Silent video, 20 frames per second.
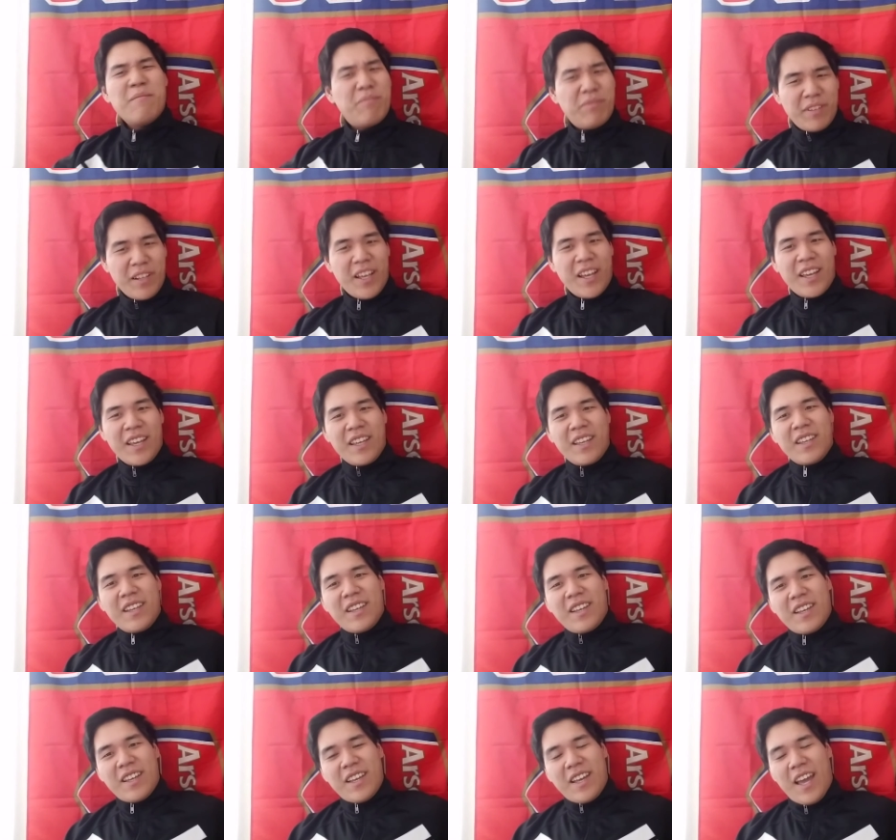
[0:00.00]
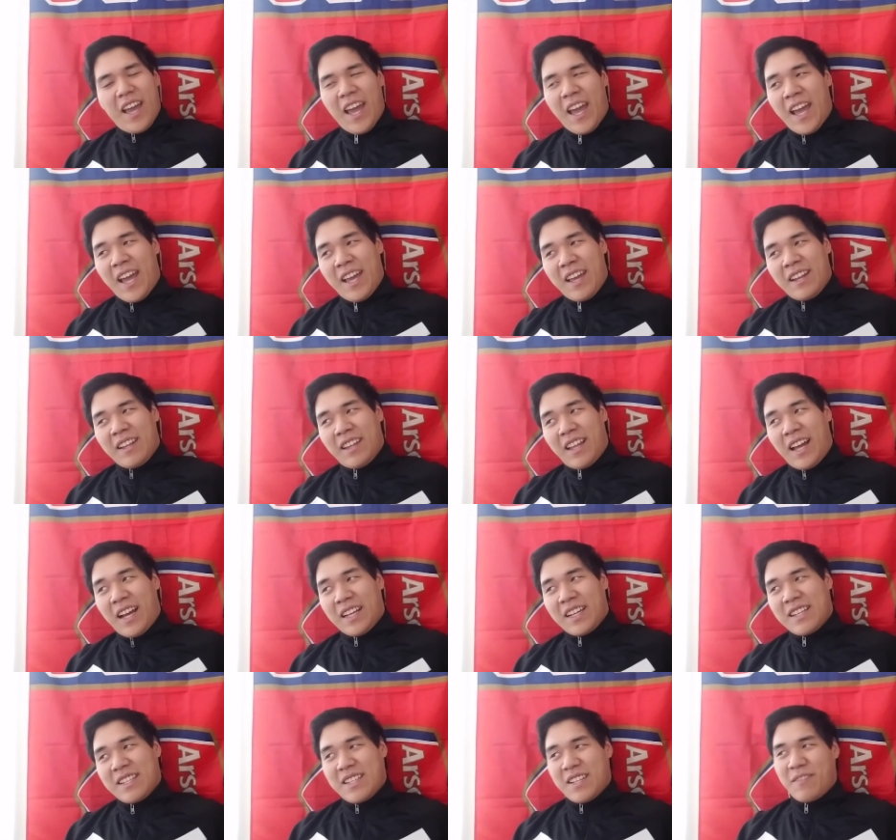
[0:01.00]
play. And
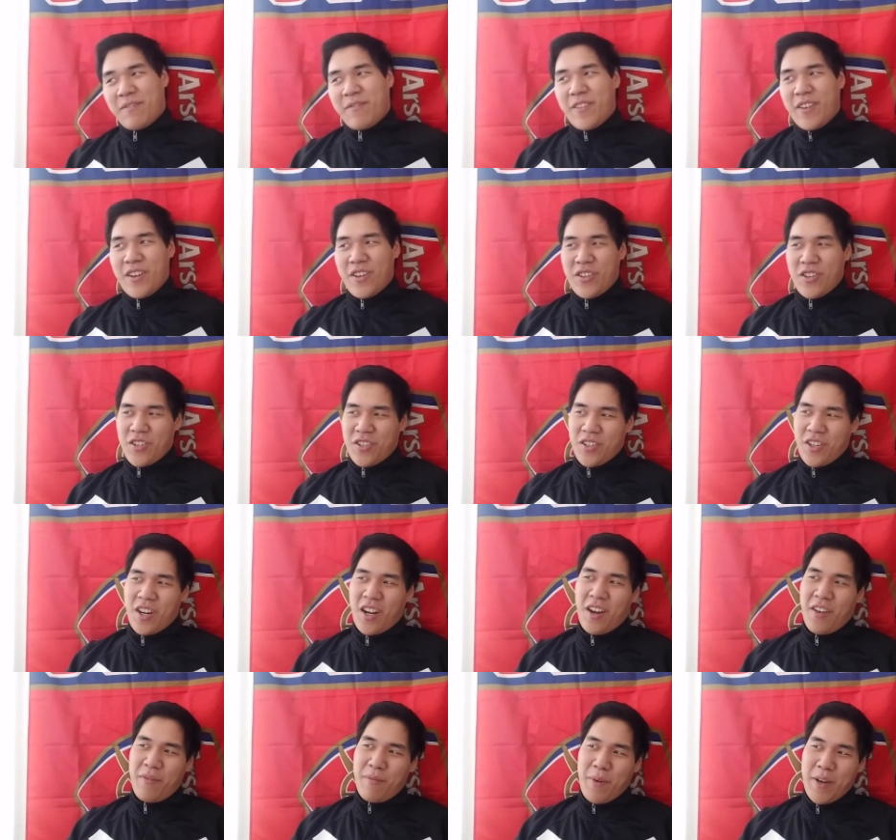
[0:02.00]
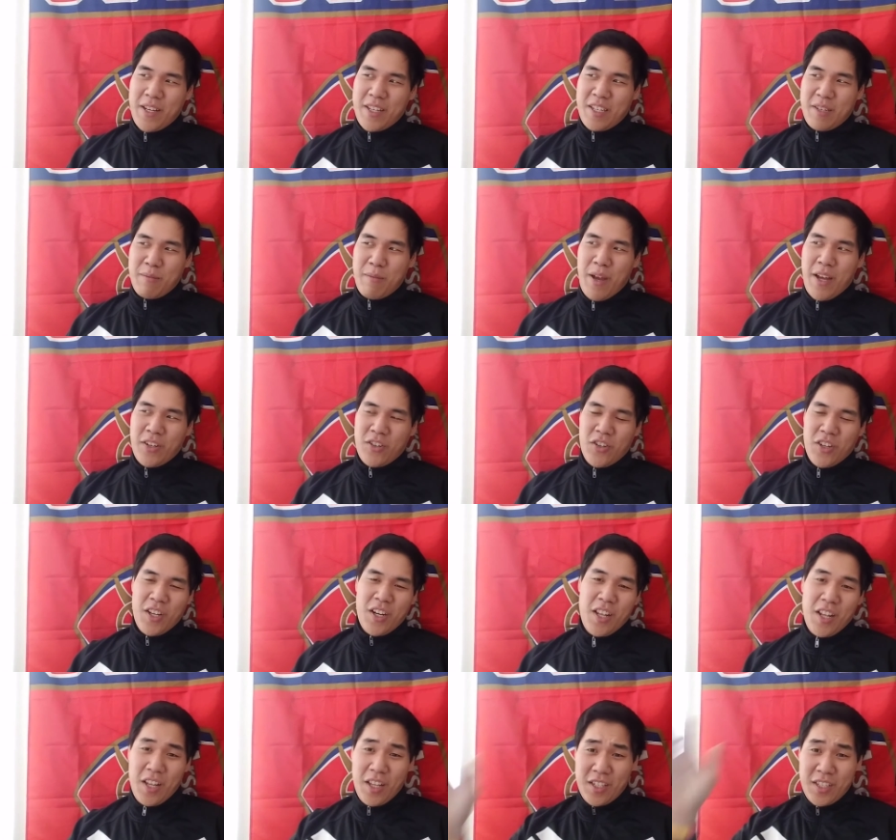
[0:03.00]
Lacazette finishes it off by smashing it
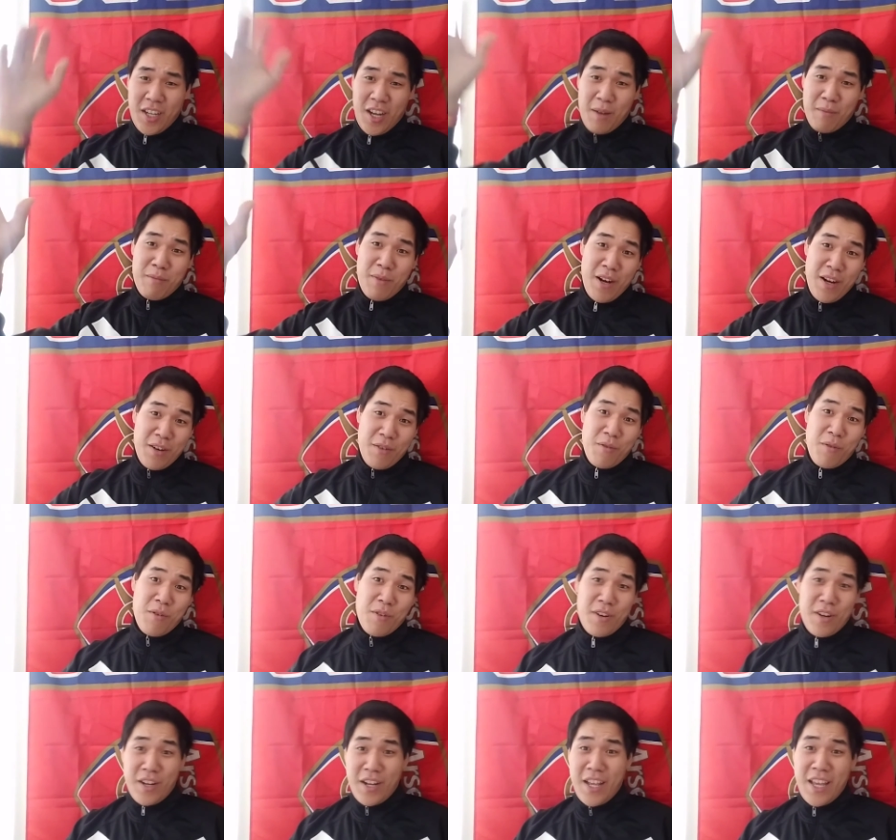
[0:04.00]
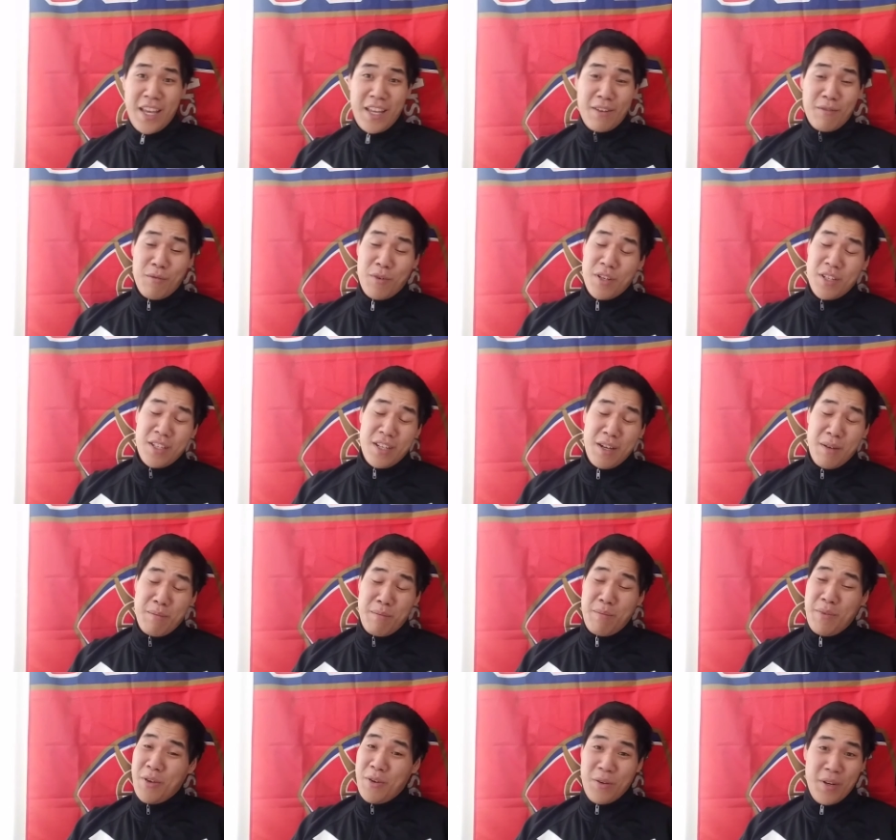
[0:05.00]
in the top right corner. It was a
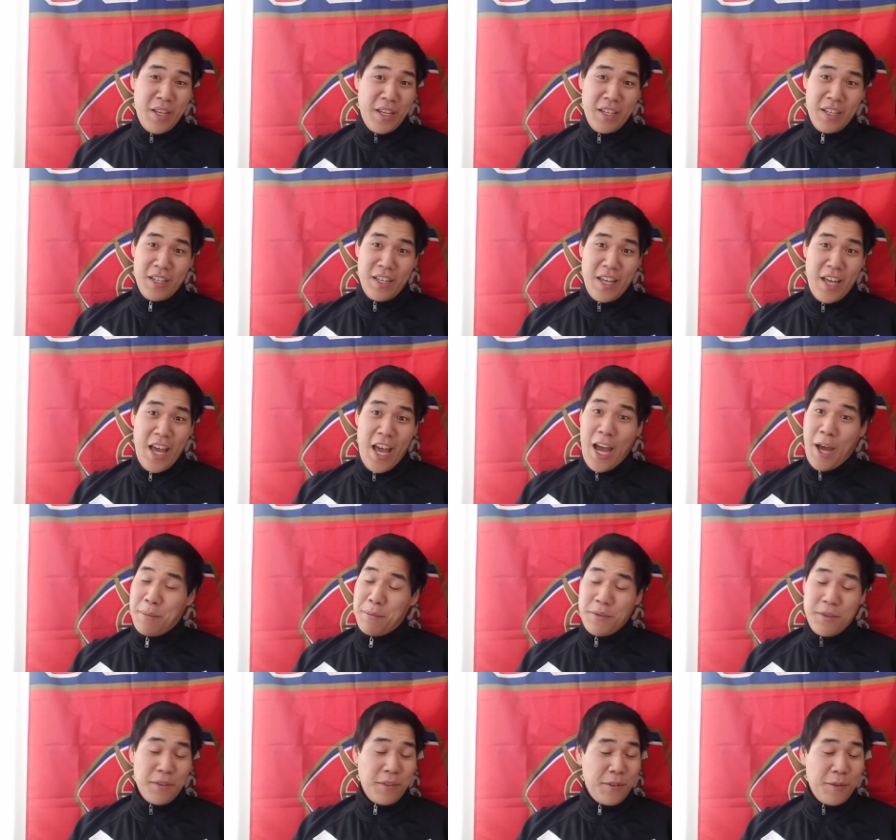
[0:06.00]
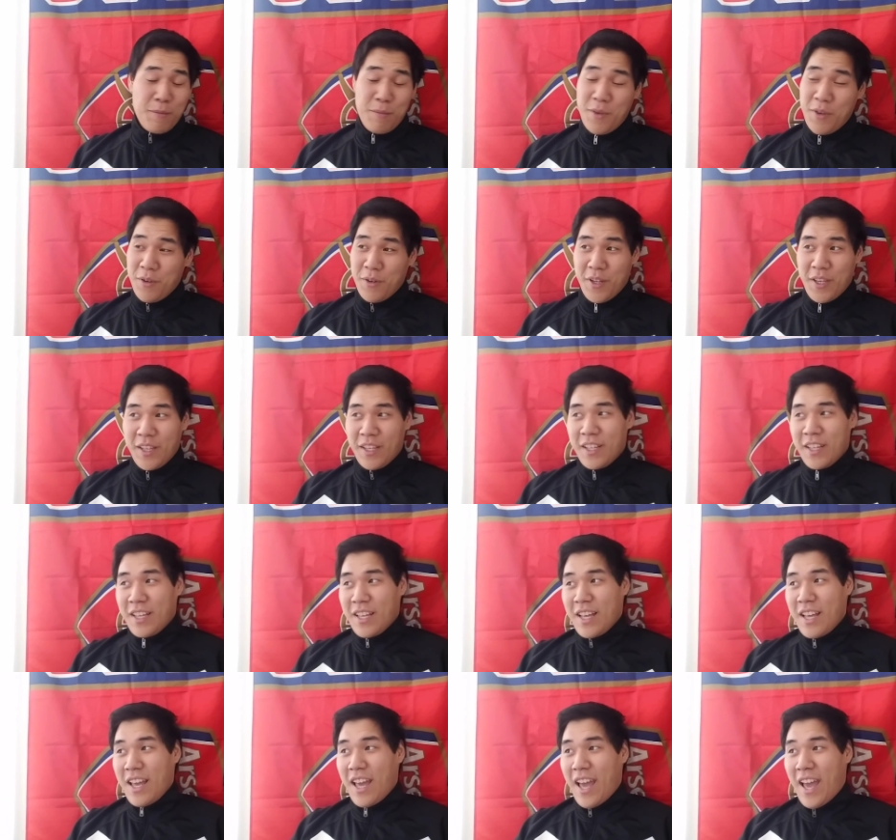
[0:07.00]
beauty. Absolute beauty.
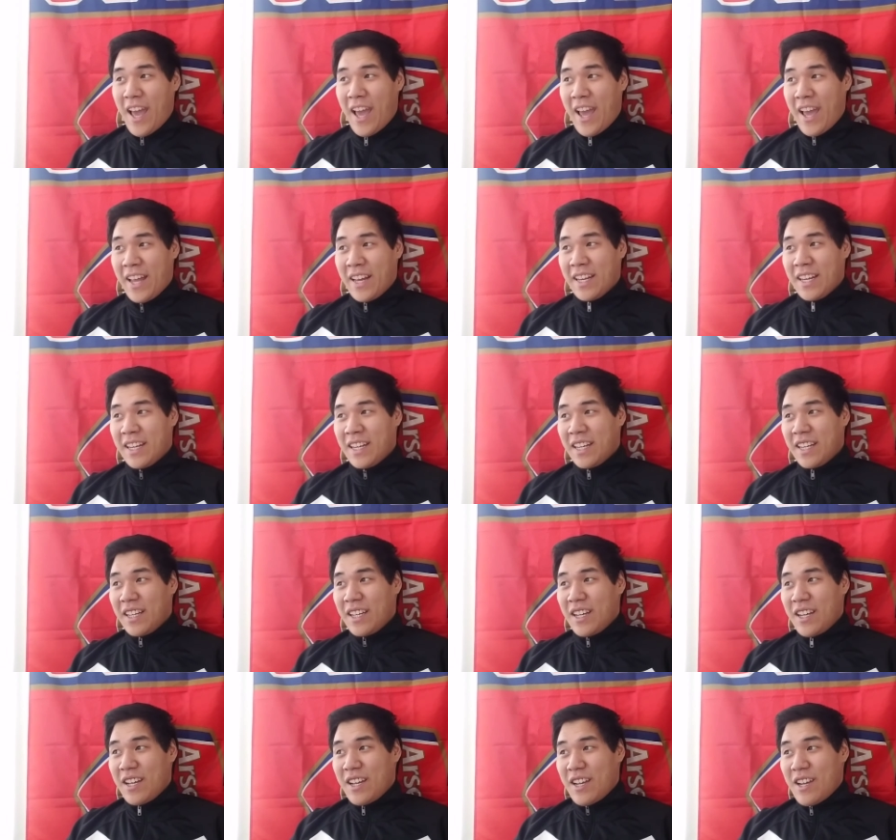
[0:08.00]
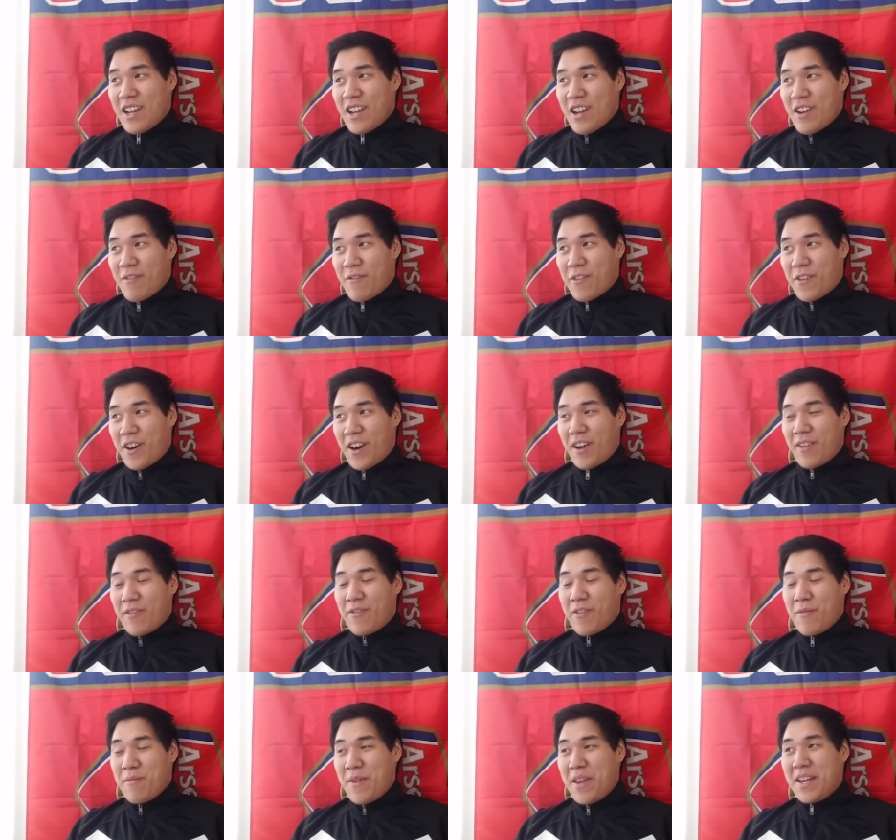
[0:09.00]
And for,
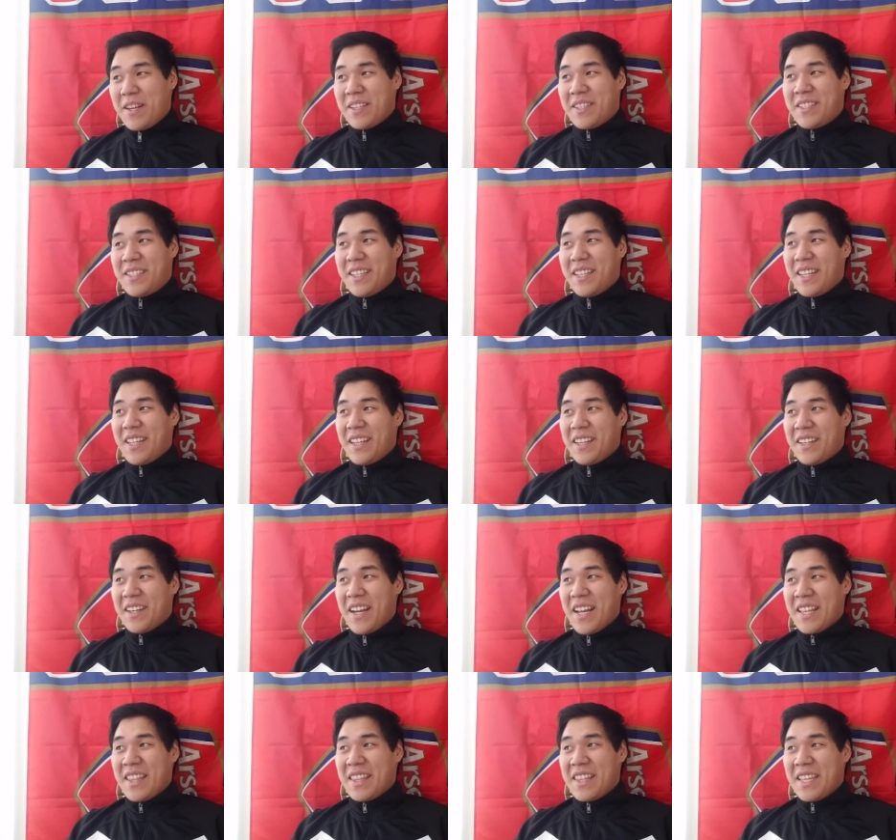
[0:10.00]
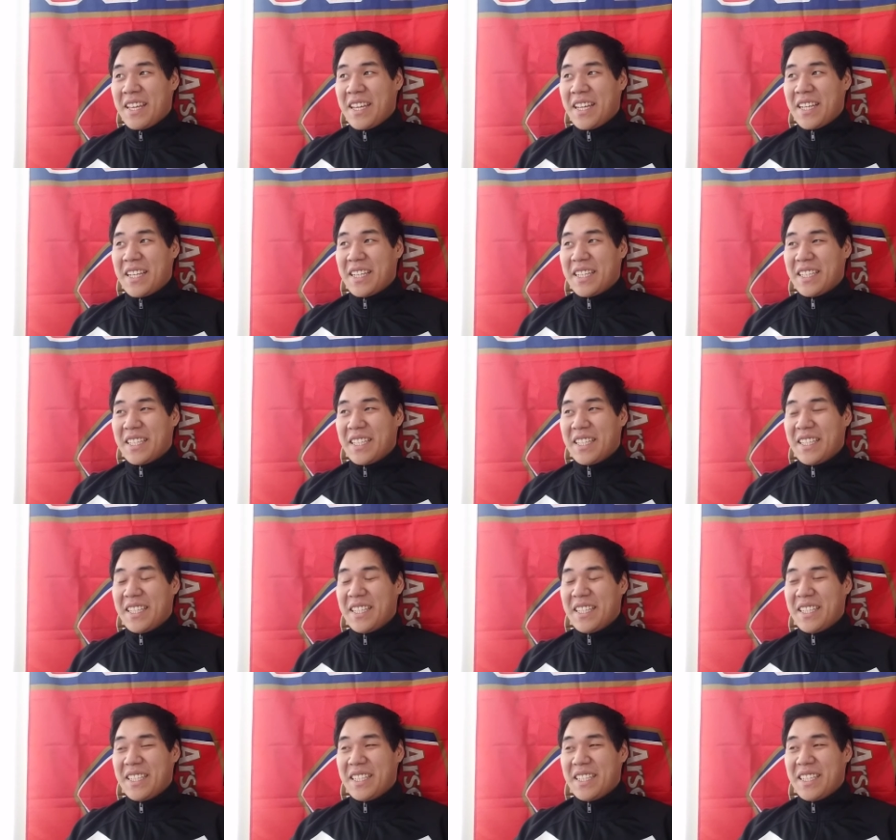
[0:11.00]
for me to sit here and think,
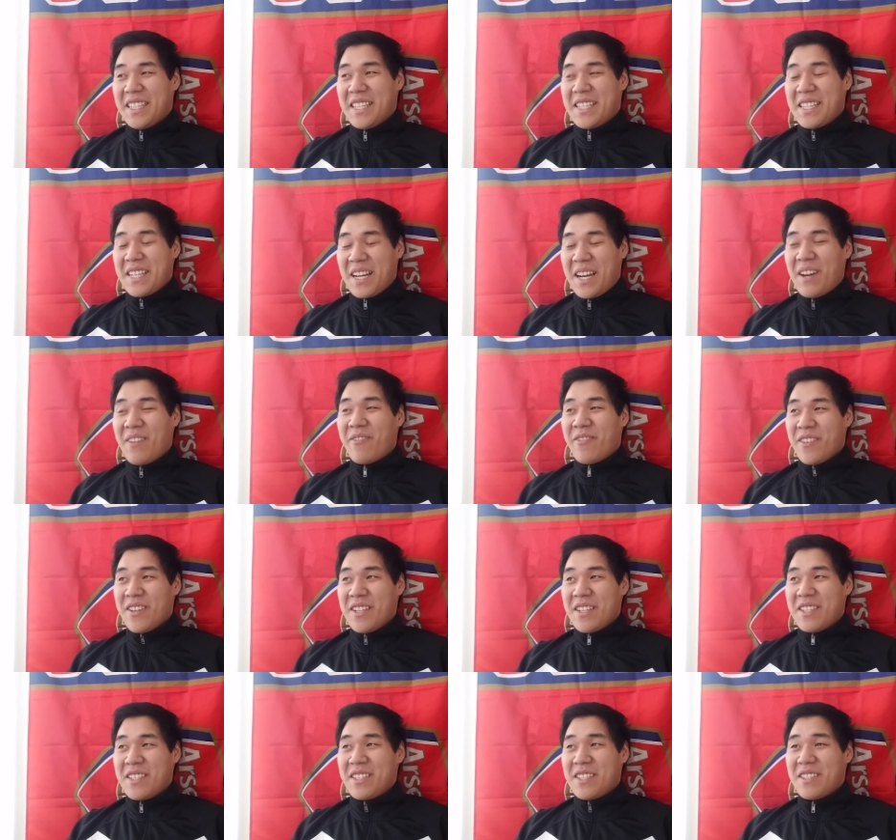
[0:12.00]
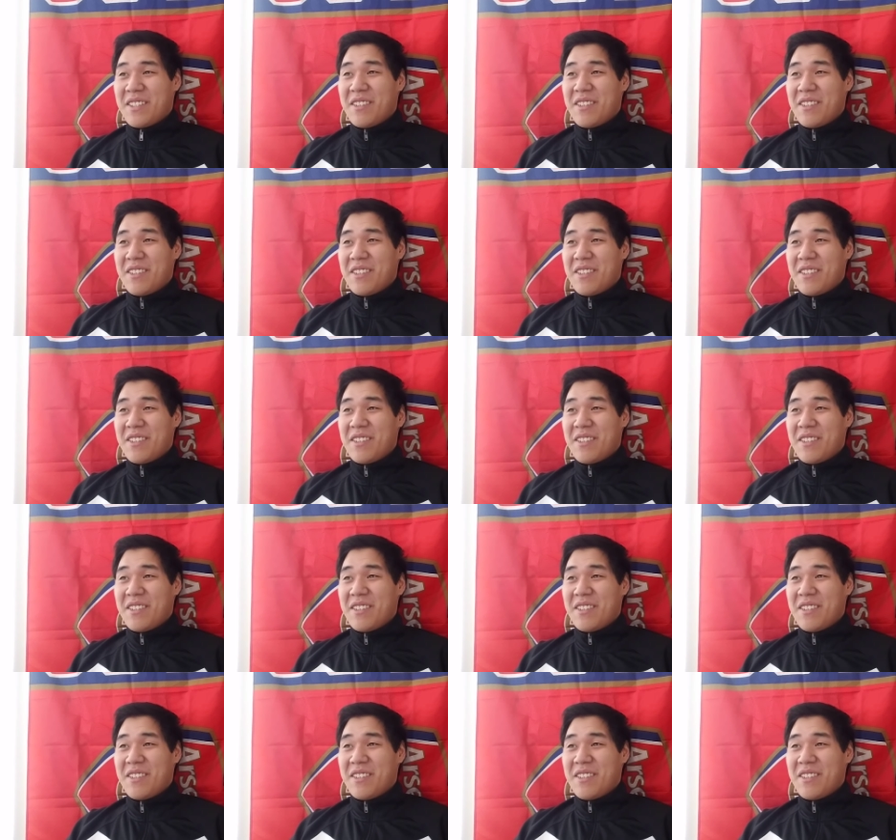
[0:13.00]
this offense